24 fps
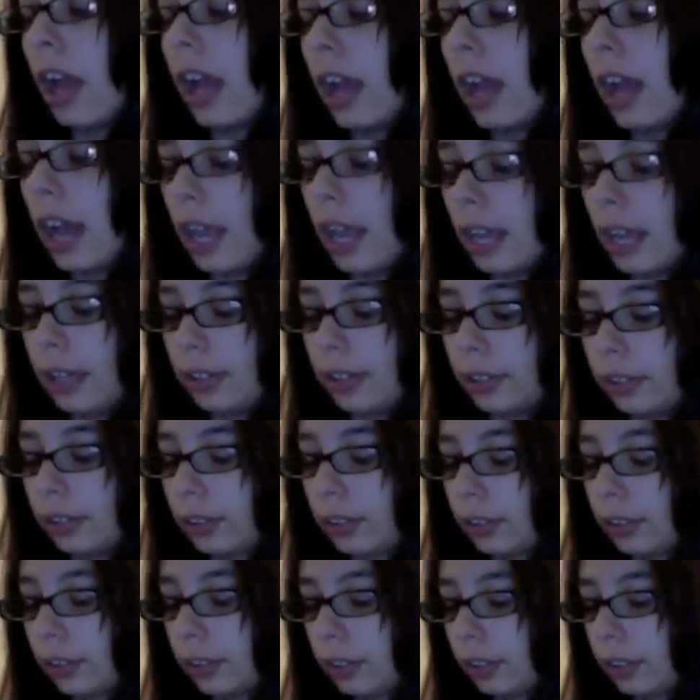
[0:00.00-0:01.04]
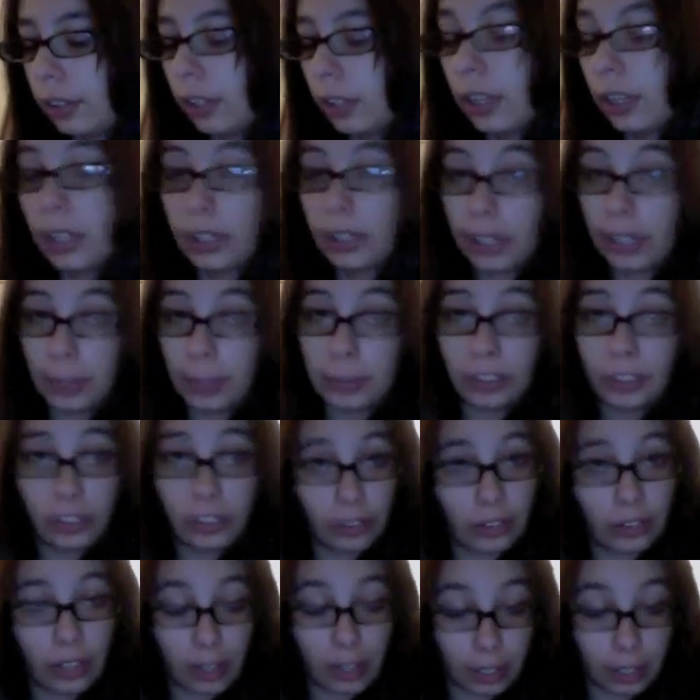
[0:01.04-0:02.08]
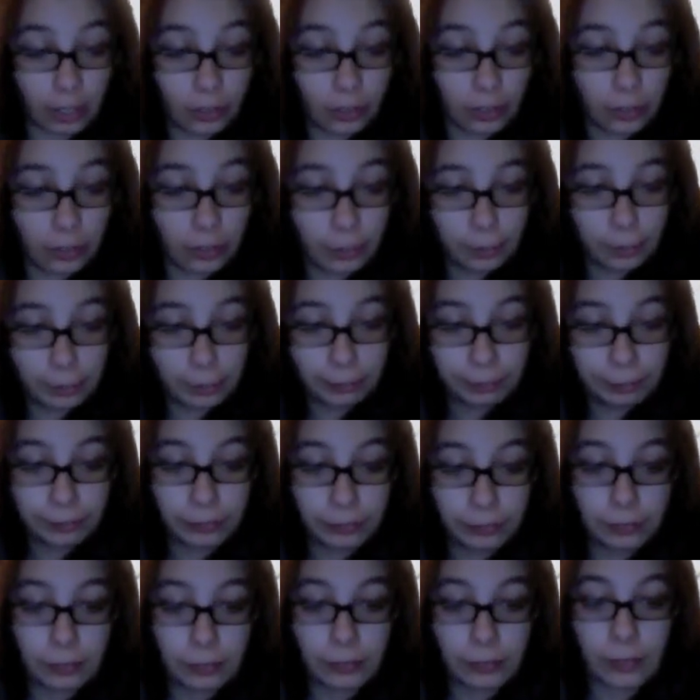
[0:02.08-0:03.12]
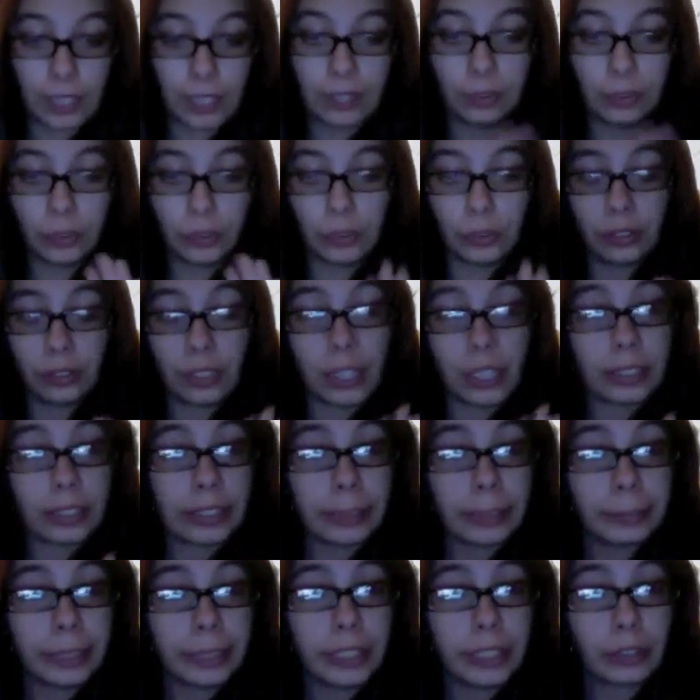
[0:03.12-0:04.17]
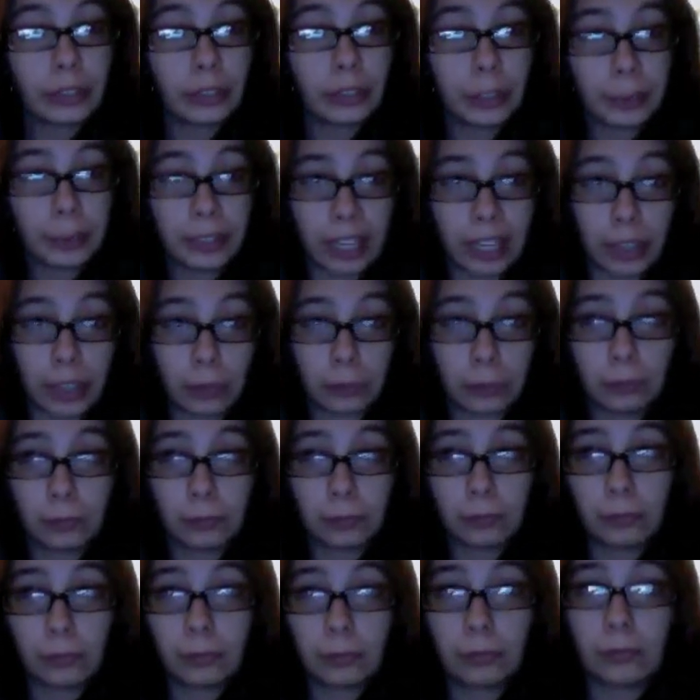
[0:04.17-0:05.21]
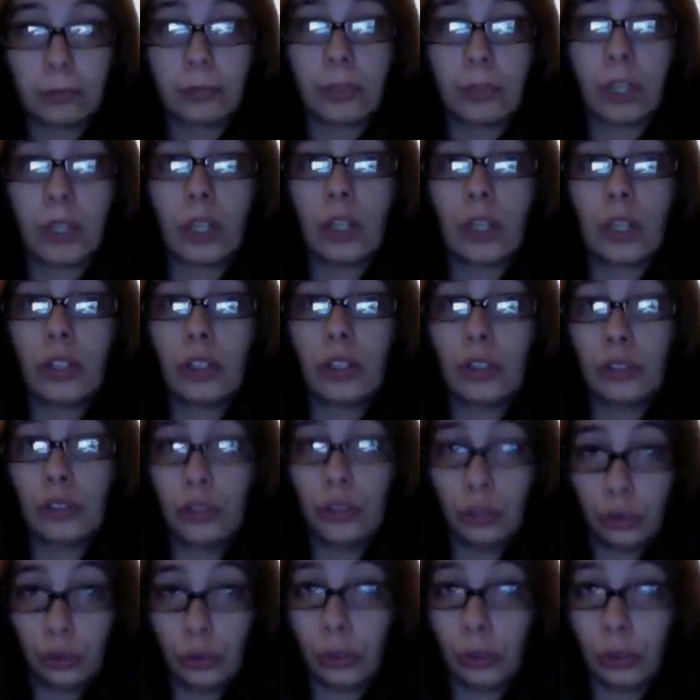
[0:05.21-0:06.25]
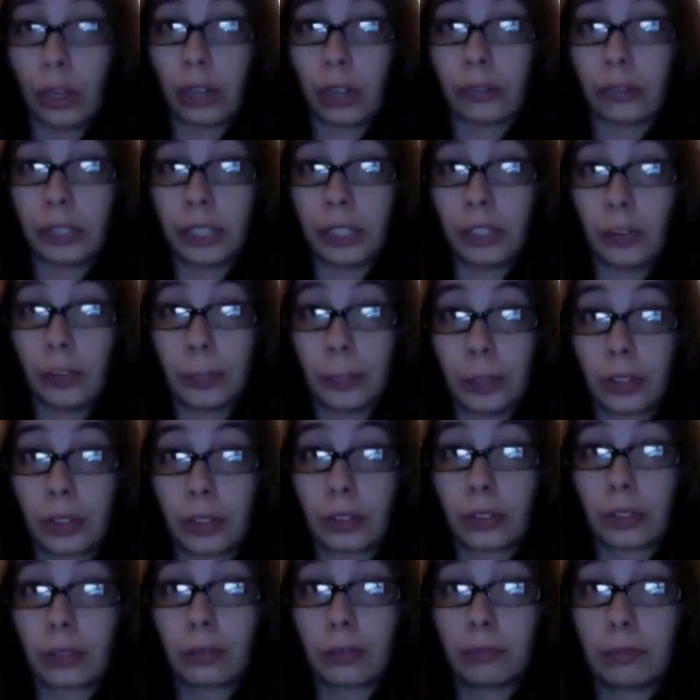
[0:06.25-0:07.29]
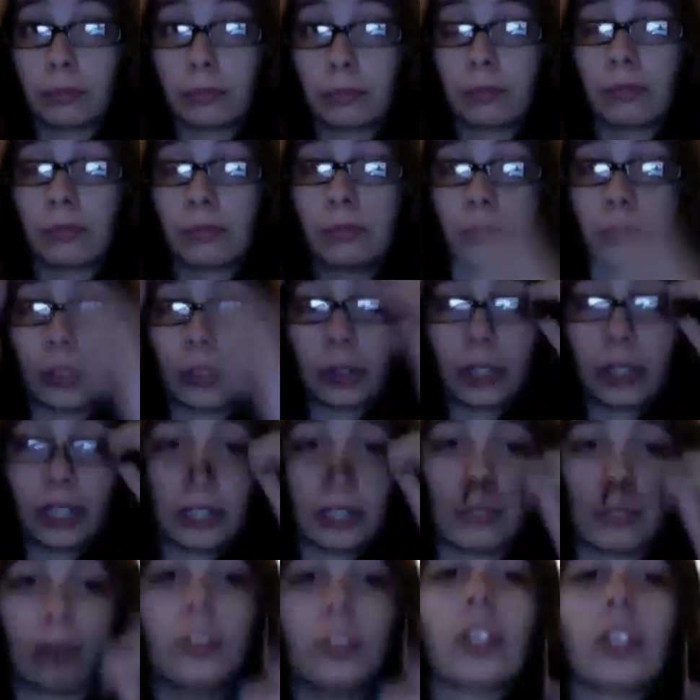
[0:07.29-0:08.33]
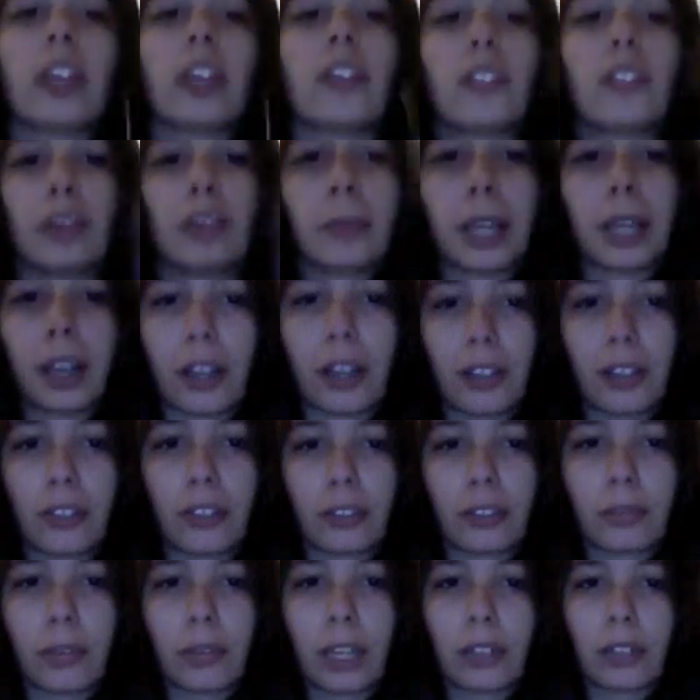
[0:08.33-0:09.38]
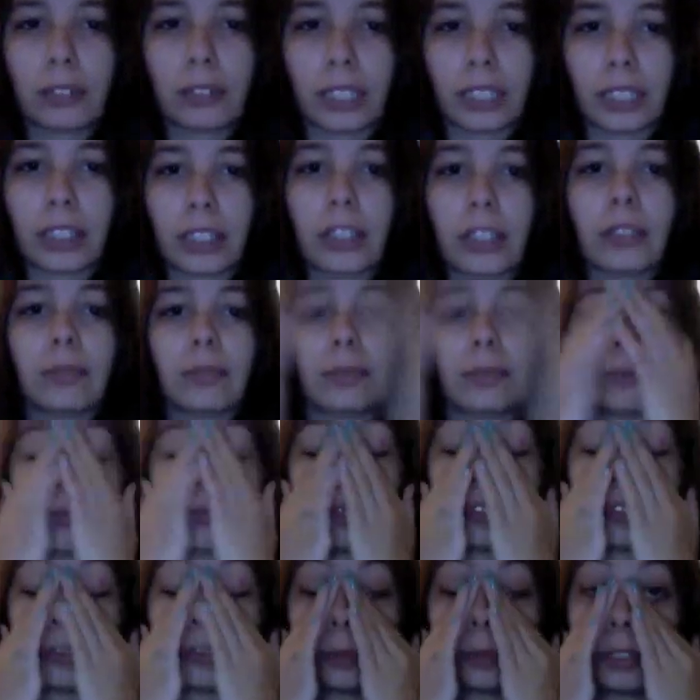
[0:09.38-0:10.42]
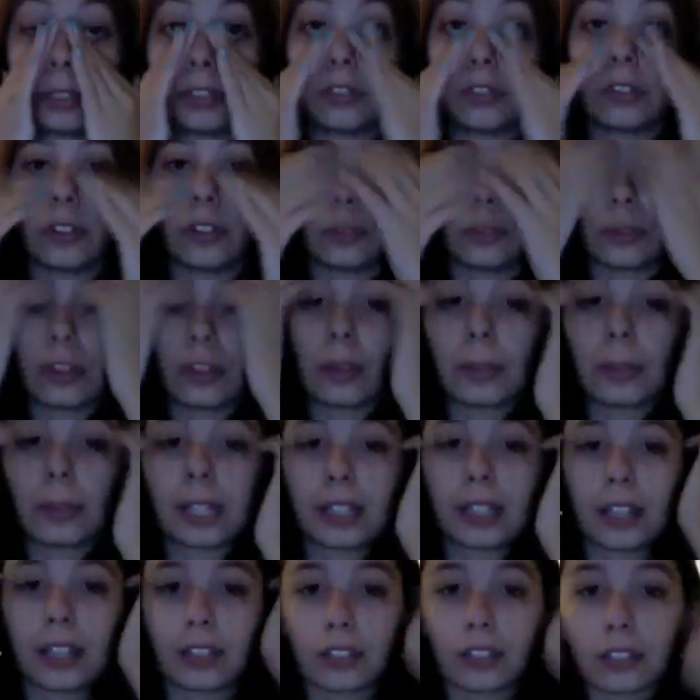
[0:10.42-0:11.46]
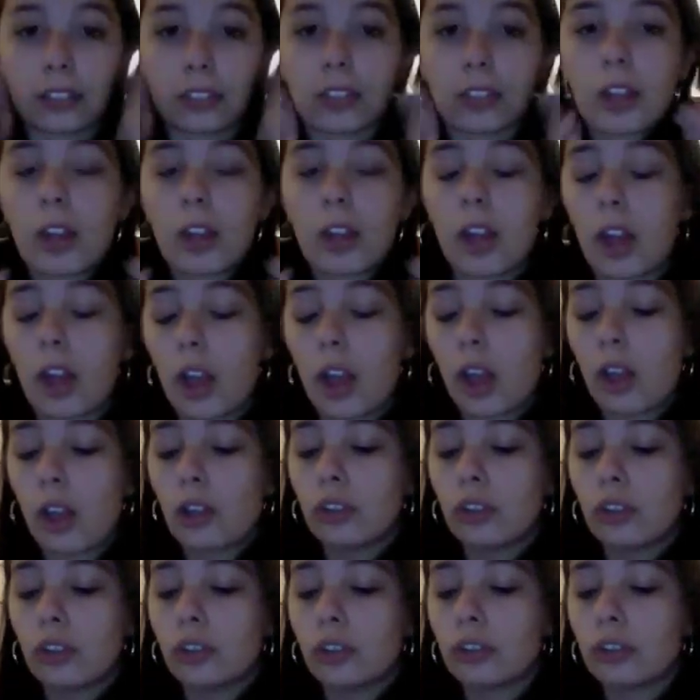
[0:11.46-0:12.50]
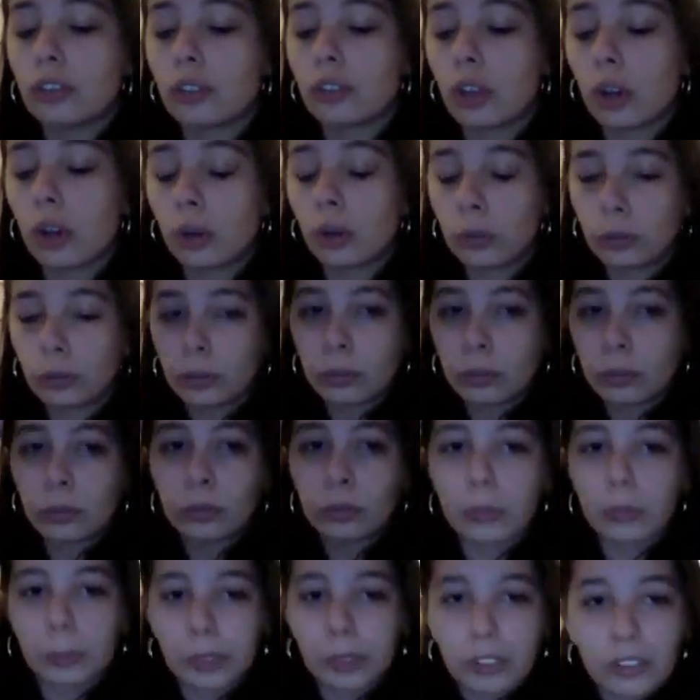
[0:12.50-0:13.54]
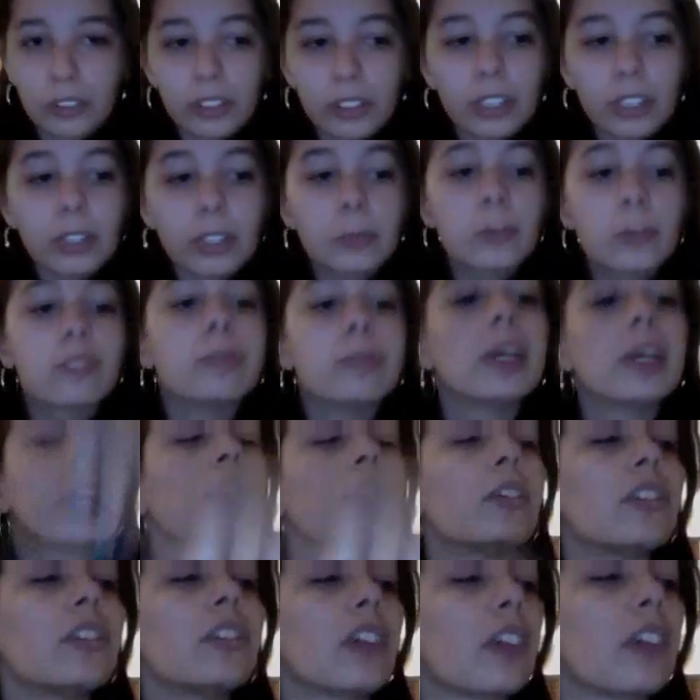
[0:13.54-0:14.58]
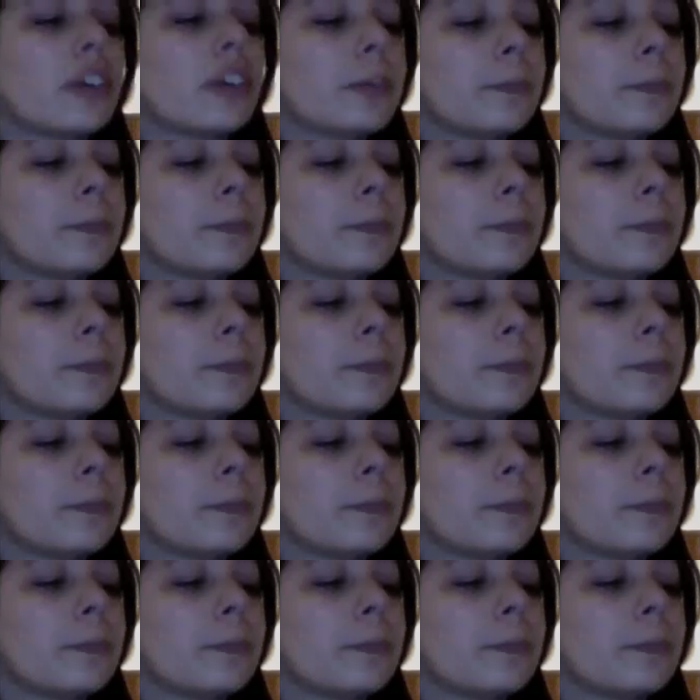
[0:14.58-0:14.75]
And let me just say this. If you do not like being creeped out, do not read these books. Okay, you can't see my eyes. I don't like that. So I'm going to do this without my glasses. So, let me just take them off my head altogether.